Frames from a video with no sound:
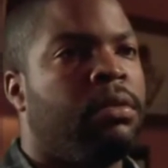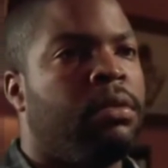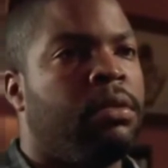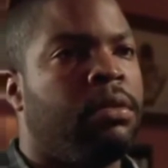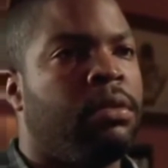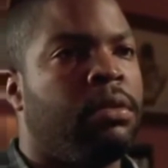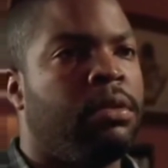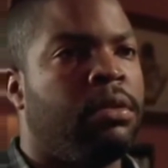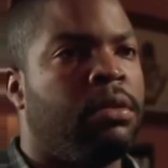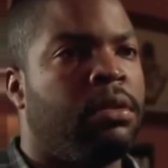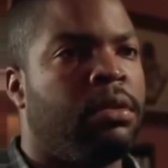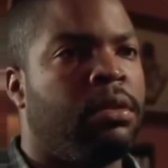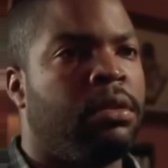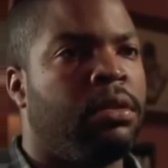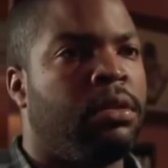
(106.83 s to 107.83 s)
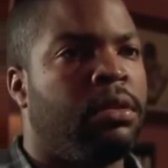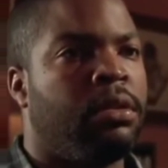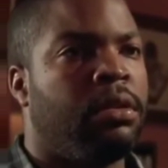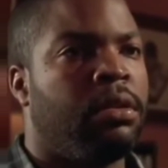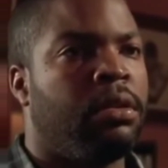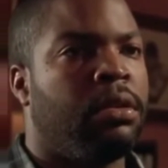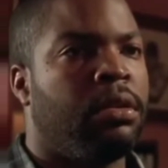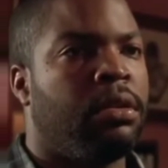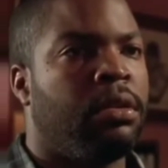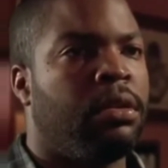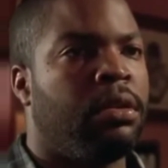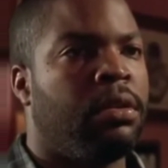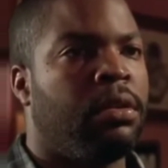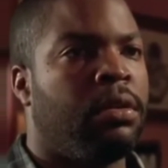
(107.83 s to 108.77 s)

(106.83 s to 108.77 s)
[no speech]